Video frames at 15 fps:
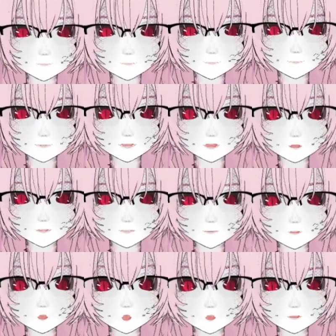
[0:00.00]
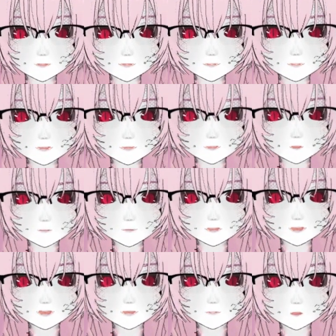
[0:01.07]
This means they
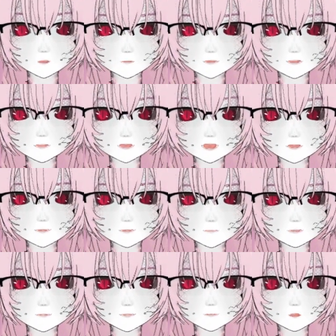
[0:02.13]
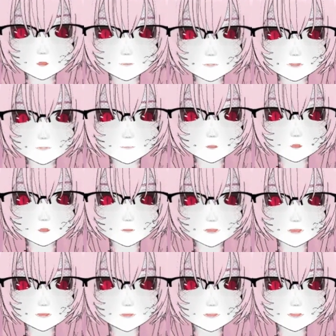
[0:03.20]
are broadcasting through the
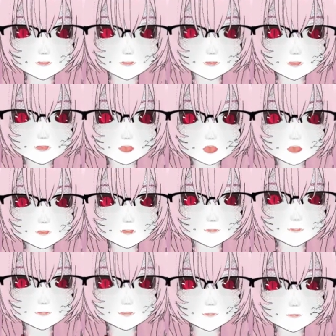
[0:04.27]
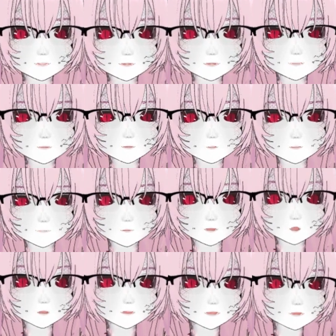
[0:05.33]
Marine comms system
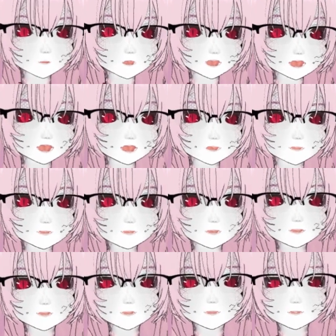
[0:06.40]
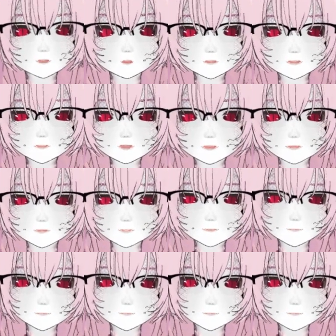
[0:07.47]
worldwide. It's been hacked.